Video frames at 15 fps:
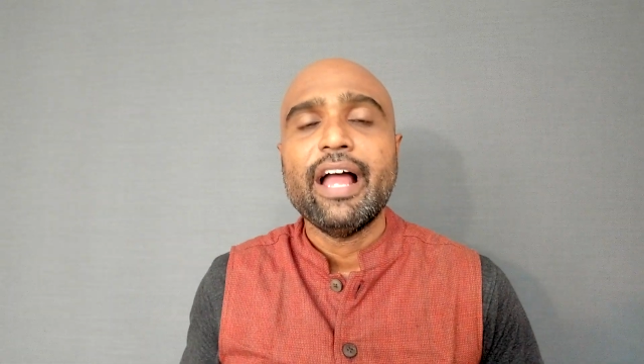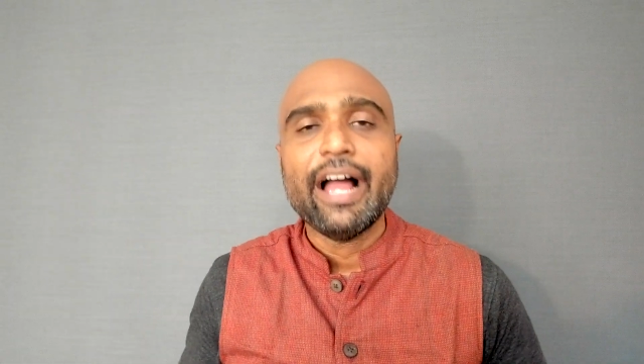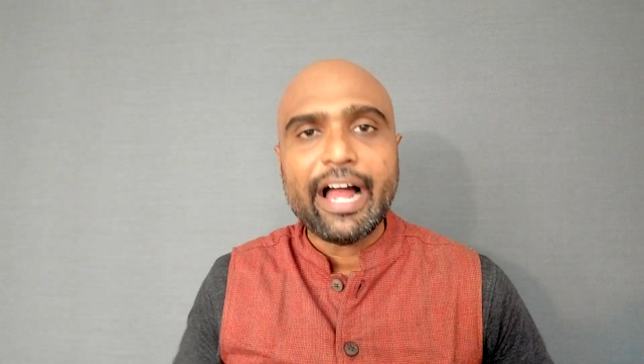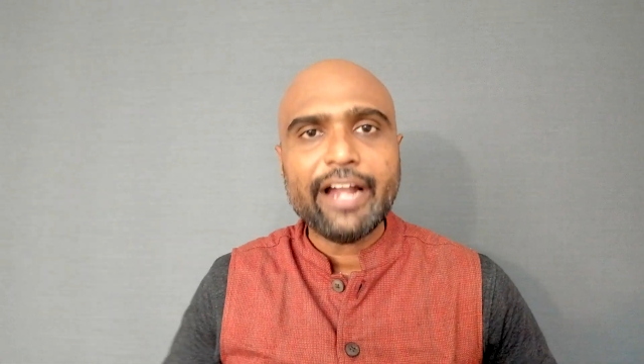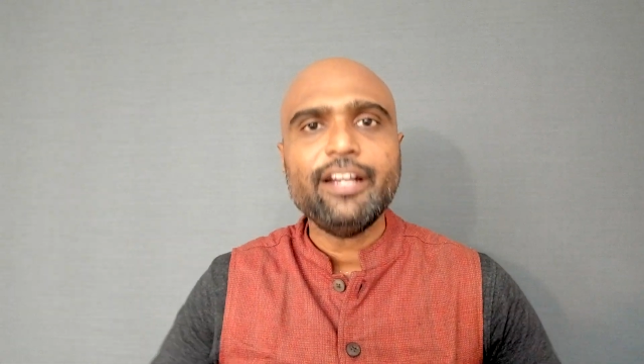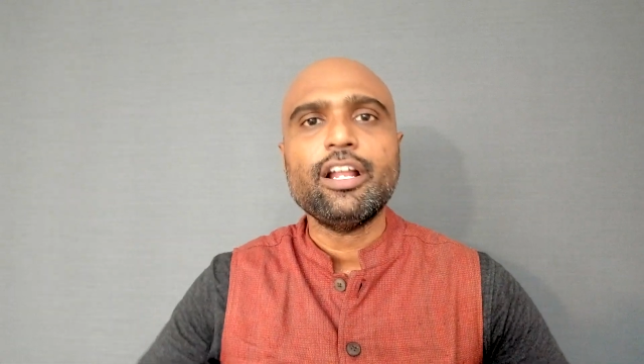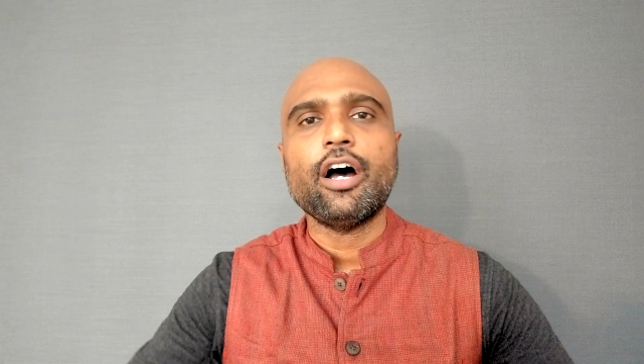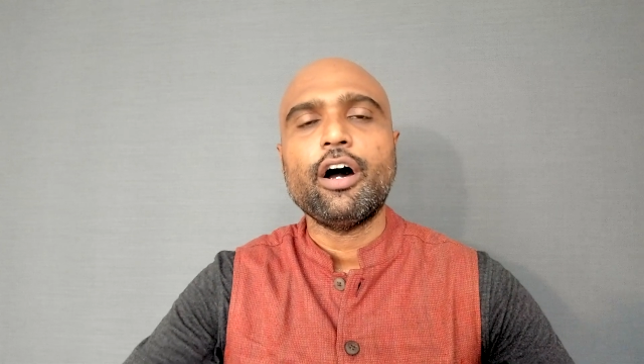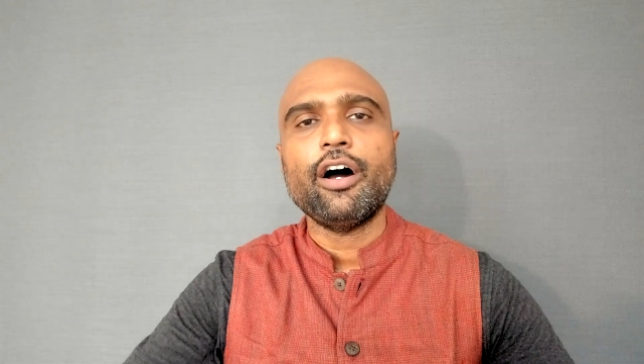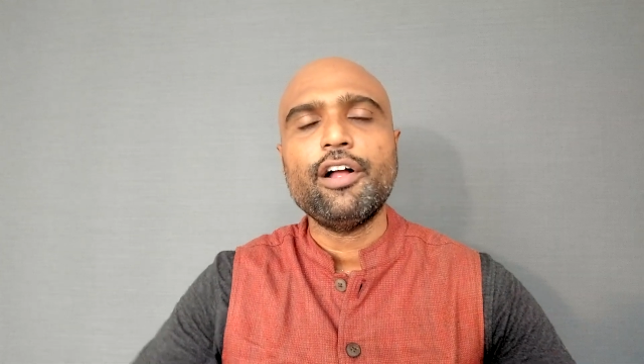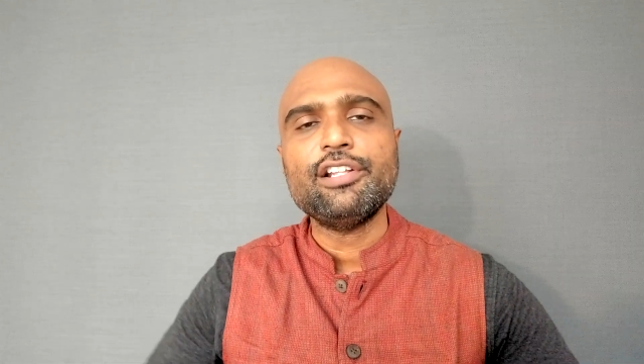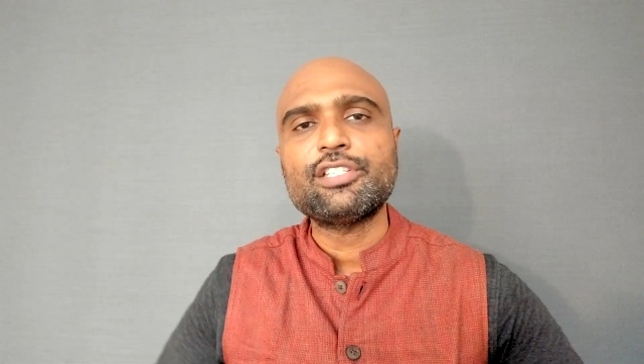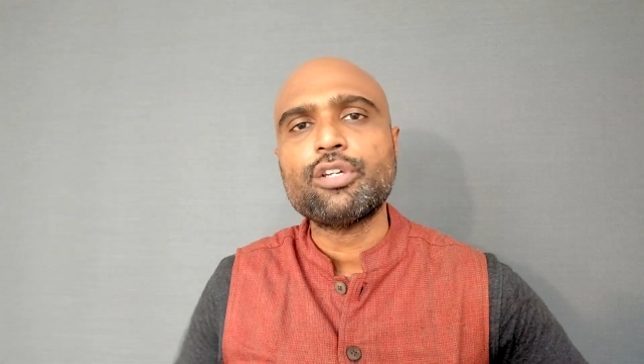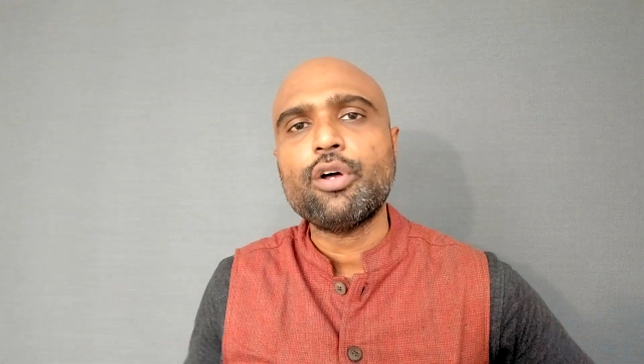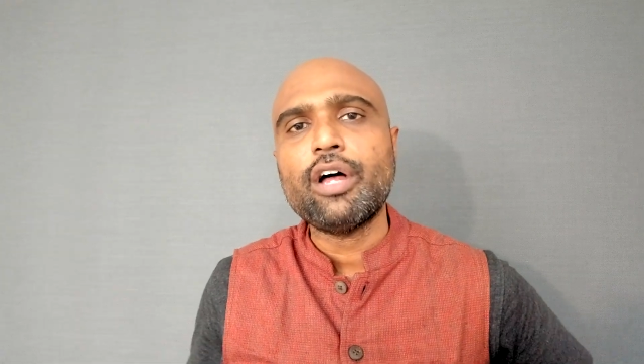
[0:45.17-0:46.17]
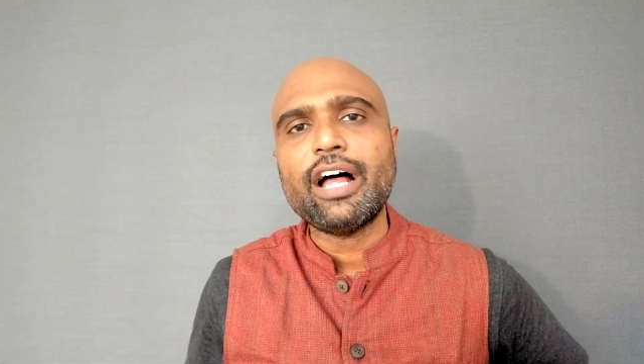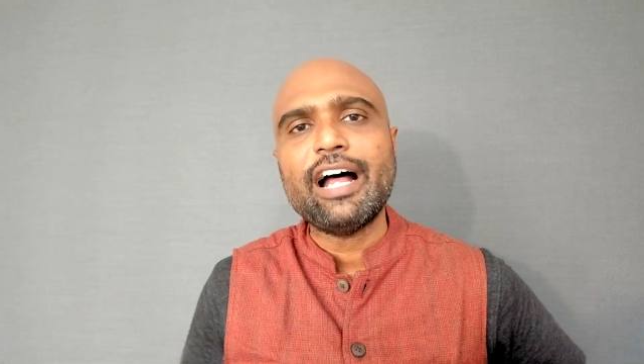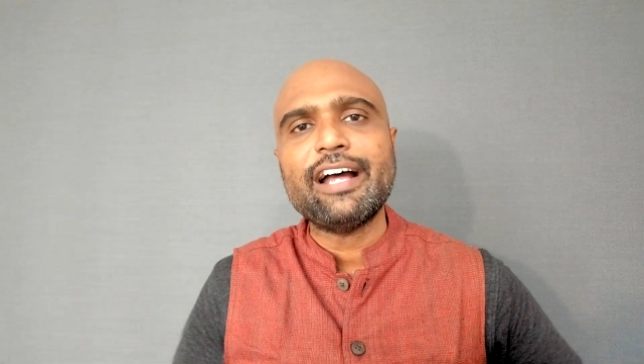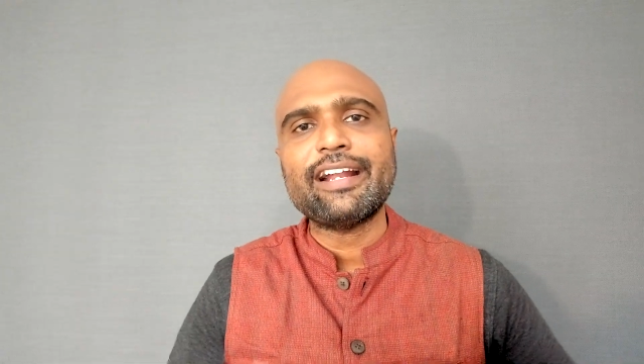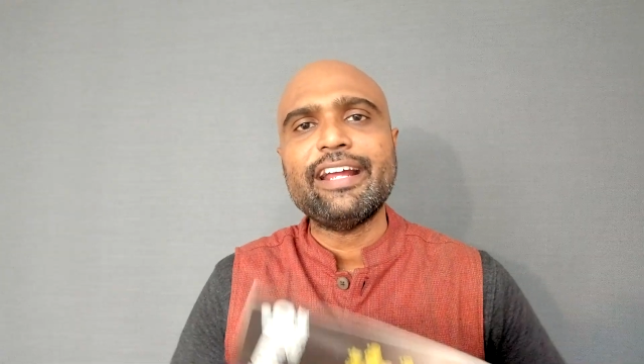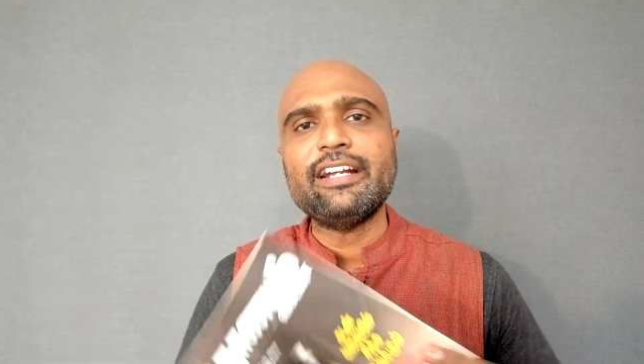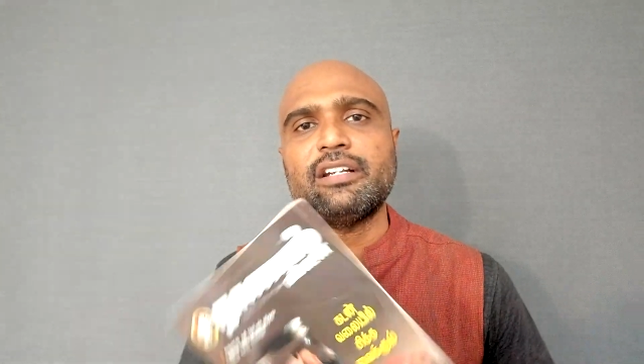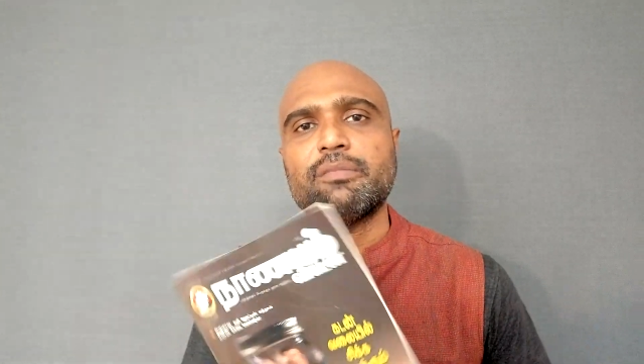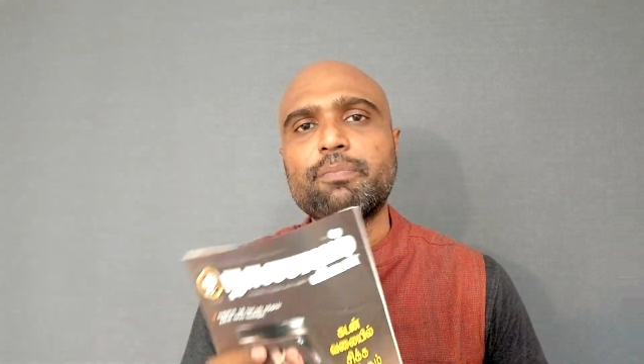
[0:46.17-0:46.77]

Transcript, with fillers: and also I write